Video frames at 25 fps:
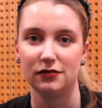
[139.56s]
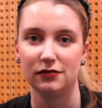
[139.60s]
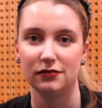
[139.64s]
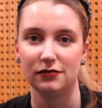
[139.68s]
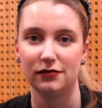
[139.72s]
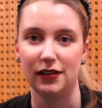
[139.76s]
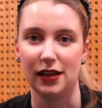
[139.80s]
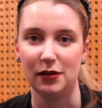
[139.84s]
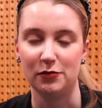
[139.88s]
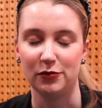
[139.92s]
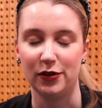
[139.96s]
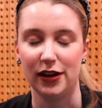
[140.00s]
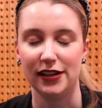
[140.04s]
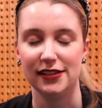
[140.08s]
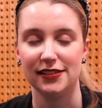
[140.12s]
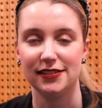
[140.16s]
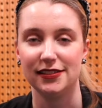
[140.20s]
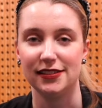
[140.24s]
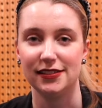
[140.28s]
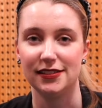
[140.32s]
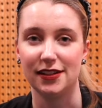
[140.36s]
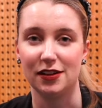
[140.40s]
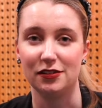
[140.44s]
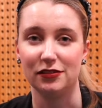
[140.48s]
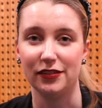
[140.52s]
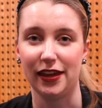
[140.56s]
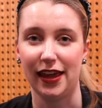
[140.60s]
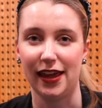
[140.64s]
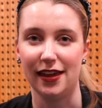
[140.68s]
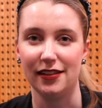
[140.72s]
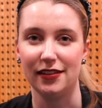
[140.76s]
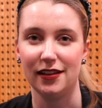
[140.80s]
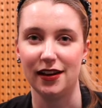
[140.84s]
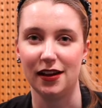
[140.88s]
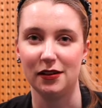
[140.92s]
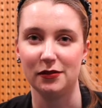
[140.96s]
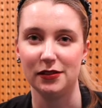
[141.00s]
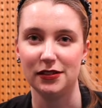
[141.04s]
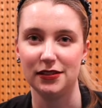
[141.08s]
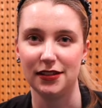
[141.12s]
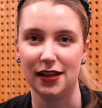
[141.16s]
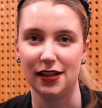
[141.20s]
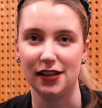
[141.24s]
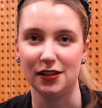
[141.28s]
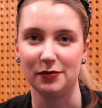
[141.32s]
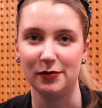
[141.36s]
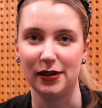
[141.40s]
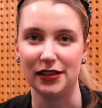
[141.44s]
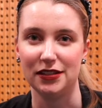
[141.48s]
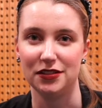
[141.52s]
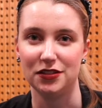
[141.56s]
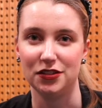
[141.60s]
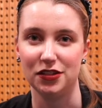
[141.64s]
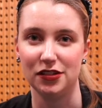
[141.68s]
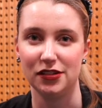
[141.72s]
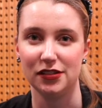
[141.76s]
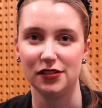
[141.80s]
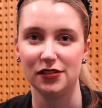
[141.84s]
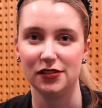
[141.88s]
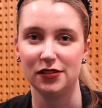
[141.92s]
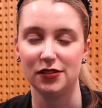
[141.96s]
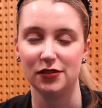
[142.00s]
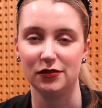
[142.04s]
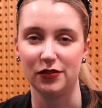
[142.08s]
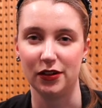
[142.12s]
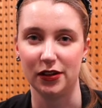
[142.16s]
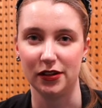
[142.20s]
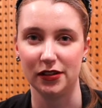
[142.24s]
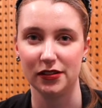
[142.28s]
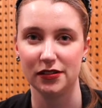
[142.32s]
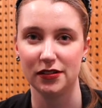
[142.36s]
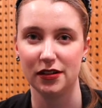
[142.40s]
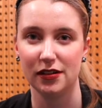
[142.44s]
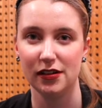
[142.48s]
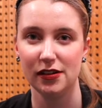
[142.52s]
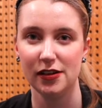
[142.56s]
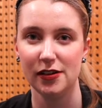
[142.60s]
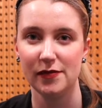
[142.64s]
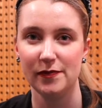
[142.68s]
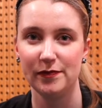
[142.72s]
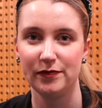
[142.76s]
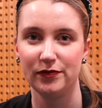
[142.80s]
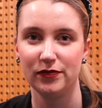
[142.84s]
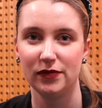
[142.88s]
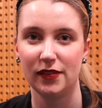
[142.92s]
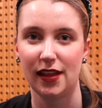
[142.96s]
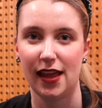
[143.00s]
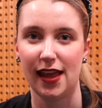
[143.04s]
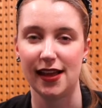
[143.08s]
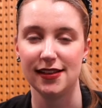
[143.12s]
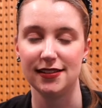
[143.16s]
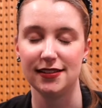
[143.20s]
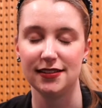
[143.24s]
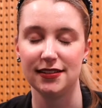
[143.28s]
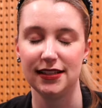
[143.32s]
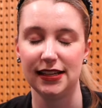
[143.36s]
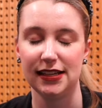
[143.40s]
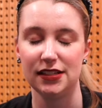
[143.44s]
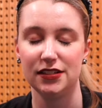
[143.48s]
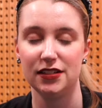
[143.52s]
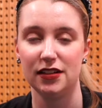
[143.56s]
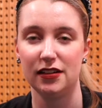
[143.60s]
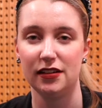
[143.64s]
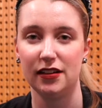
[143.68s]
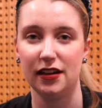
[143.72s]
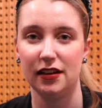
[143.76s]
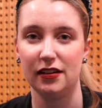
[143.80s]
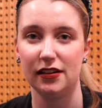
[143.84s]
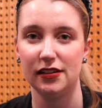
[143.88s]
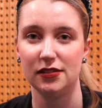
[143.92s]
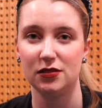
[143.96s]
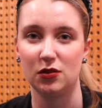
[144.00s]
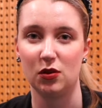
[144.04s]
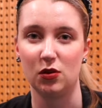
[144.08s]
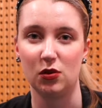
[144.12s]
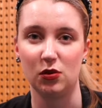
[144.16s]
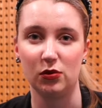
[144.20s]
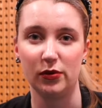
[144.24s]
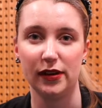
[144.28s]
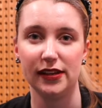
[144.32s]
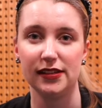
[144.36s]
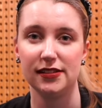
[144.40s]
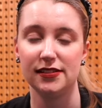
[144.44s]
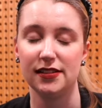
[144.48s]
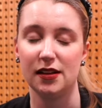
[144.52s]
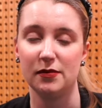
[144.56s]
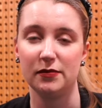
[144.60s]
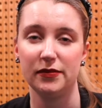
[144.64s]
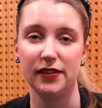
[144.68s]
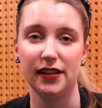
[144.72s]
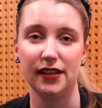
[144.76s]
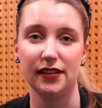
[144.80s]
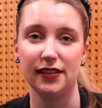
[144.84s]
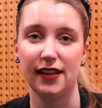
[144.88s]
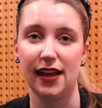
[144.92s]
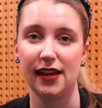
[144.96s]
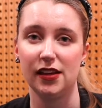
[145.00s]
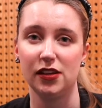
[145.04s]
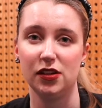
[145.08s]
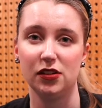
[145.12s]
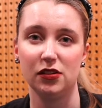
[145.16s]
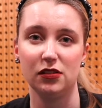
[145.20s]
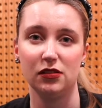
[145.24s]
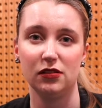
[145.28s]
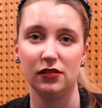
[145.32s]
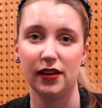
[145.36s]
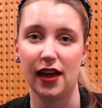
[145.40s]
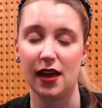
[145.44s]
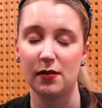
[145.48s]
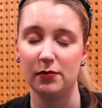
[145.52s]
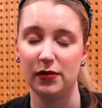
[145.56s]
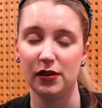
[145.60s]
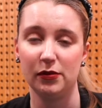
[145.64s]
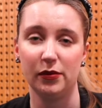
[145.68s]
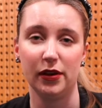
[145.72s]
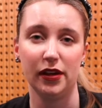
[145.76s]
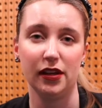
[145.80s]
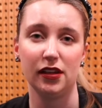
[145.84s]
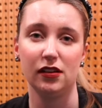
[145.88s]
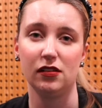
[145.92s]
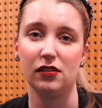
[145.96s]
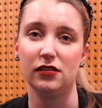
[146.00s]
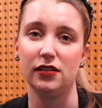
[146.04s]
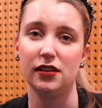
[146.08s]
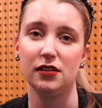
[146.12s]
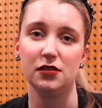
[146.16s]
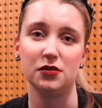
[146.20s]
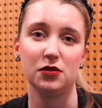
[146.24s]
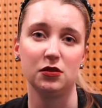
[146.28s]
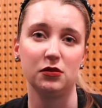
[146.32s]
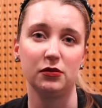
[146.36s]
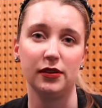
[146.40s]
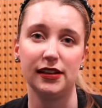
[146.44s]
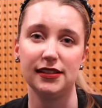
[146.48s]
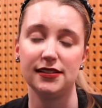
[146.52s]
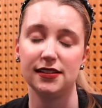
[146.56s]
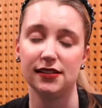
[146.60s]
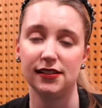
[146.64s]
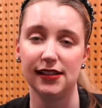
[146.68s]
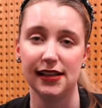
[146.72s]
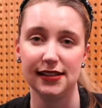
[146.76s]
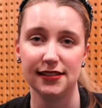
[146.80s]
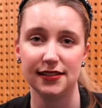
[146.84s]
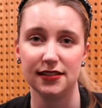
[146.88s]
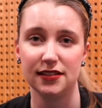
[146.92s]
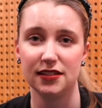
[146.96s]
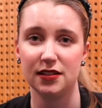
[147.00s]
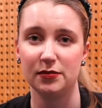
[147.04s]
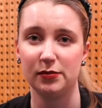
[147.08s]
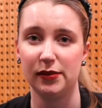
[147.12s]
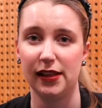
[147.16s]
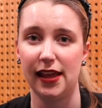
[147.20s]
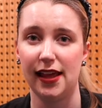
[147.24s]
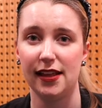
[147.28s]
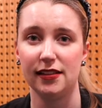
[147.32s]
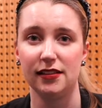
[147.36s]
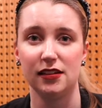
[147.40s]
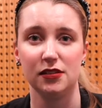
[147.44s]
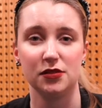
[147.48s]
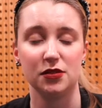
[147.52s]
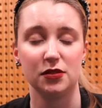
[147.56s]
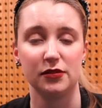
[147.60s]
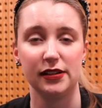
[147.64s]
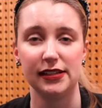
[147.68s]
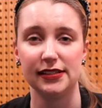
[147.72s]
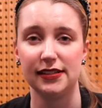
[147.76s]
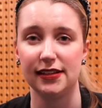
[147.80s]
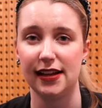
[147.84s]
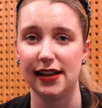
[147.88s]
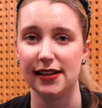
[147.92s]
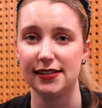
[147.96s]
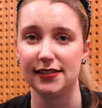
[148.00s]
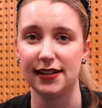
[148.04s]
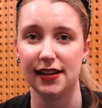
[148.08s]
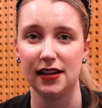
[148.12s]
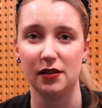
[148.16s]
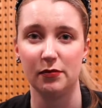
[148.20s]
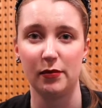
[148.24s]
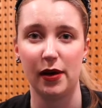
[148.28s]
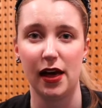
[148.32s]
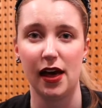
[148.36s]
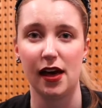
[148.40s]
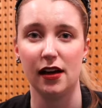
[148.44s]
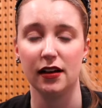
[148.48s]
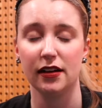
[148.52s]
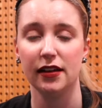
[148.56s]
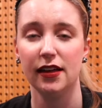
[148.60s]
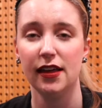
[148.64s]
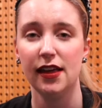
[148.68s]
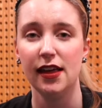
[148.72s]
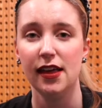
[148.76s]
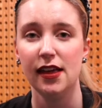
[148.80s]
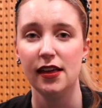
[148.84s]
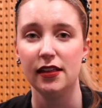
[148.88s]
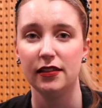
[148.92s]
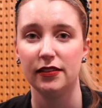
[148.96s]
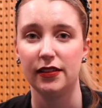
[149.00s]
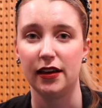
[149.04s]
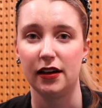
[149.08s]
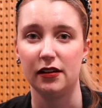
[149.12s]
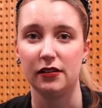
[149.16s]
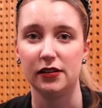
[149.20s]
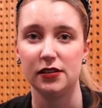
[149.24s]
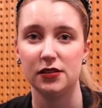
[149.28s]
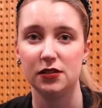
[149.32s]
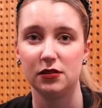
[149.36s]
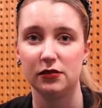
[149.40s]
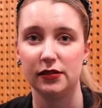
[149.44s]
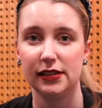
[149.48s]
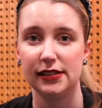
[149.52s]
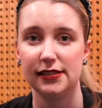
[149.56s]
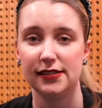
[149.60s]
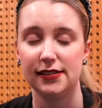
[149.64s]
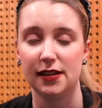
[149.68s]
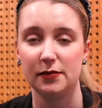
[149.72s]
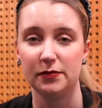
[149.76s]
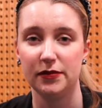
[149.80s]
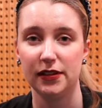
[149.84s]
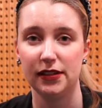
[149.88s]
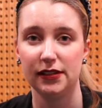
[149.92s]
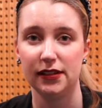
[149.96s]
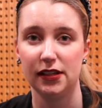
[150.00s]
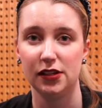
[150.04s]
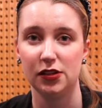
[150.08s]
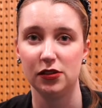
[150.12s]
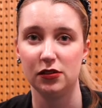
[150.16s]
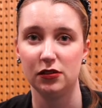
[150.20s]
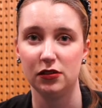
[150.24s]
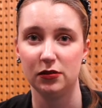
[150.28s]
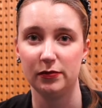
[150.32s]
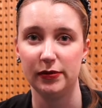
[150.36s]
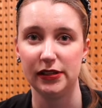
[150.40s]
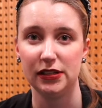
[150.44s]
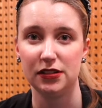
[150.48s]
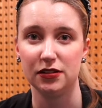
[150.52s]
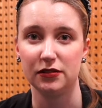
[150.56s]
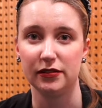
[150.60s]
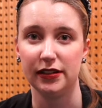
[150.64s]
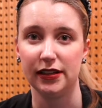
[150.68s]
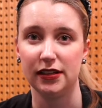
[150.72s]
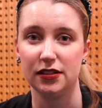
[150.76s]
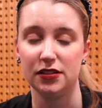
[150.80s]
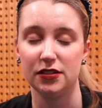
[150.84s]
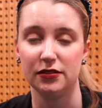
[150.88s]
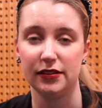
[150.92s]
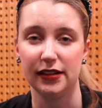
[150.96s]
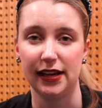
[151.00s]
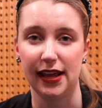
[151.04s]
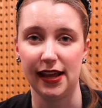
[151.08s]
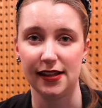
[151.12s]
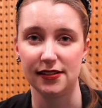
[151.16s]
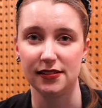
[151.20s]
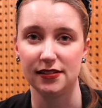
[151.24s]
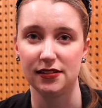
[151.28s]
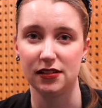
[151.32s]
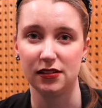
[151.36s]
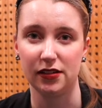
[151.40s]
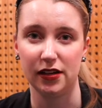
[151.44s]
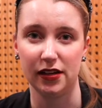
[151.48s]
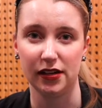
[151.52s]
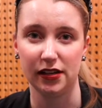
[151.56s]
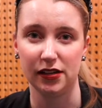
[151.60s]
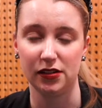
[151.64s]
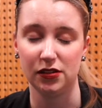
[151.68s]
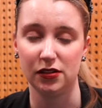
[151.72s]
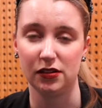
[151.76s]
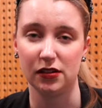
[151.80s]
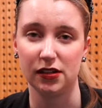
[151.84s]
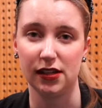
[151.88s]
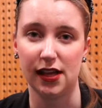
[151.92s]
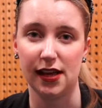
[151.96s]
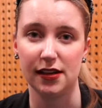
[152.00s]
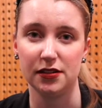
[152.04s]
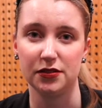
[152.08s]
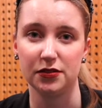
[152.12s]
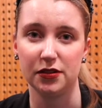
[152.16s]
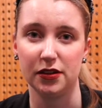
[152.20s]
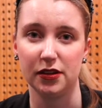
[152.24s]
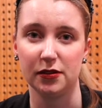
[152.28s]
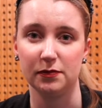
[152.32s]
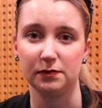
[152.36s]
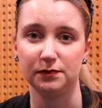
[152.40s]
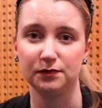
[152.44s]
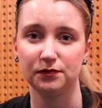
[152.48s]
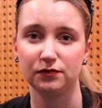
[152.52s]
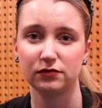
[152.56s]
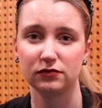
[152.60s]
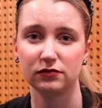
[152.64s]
embrace the self care that I was telling my students to focus on. As a teacher, there is always something that you can be working on. There's always a lesson to plan, there's always an essay to mark, there is always something that you could be doing to enhance the learning in your classroom.